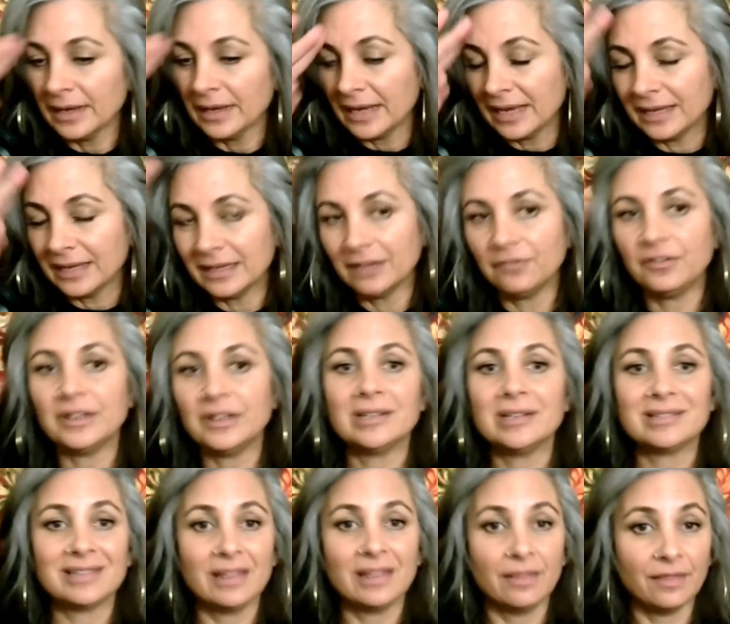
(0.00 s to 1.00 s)
And if it
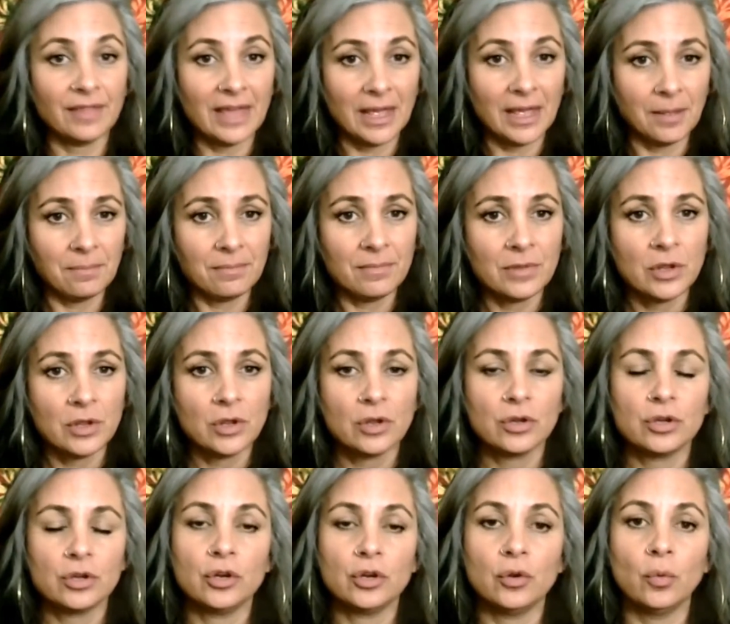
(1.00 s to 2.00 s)
is in them,
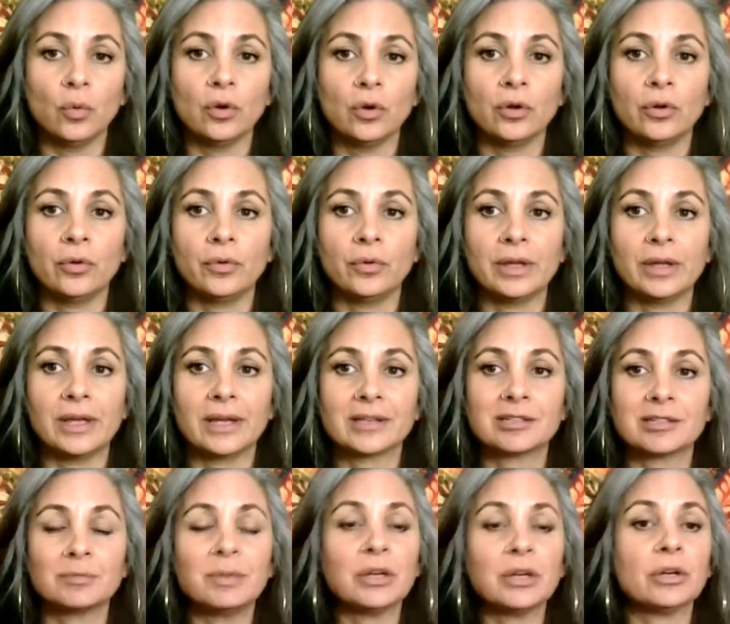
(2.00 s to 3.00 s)
you will
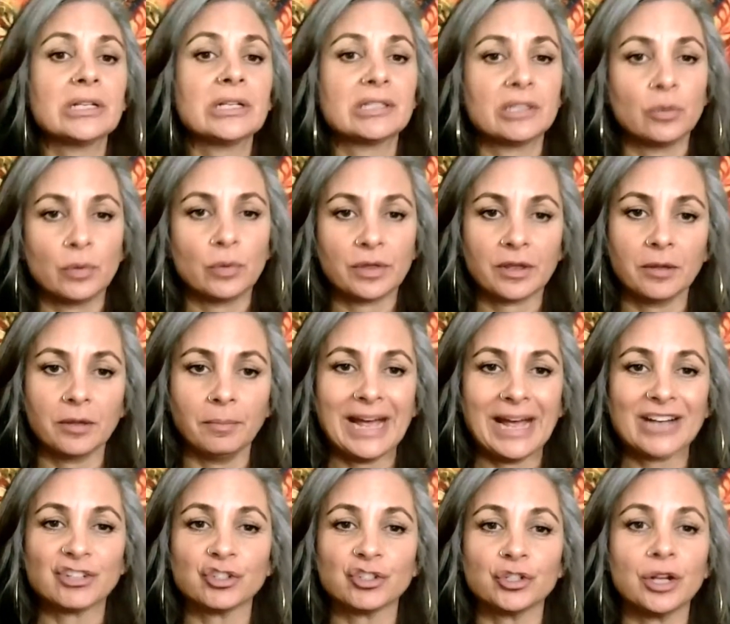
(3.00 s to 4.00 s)
experience it with
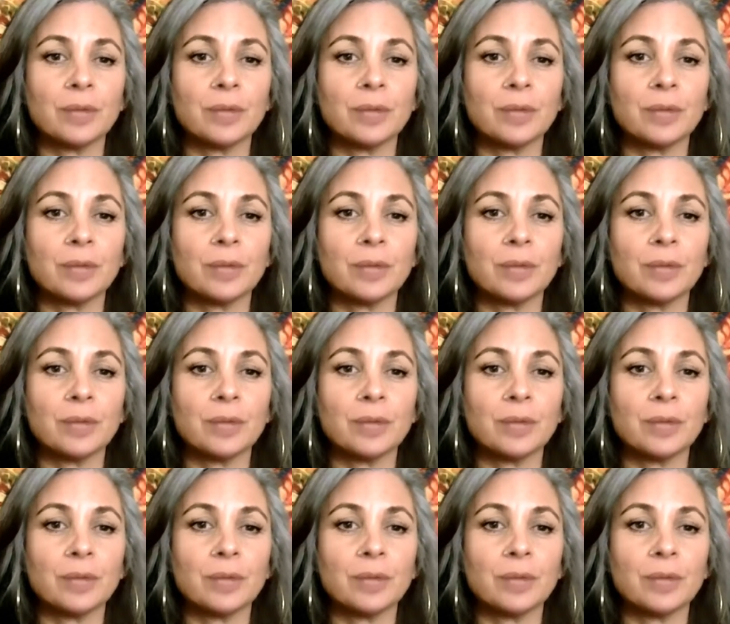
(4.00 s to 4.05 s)
compassion.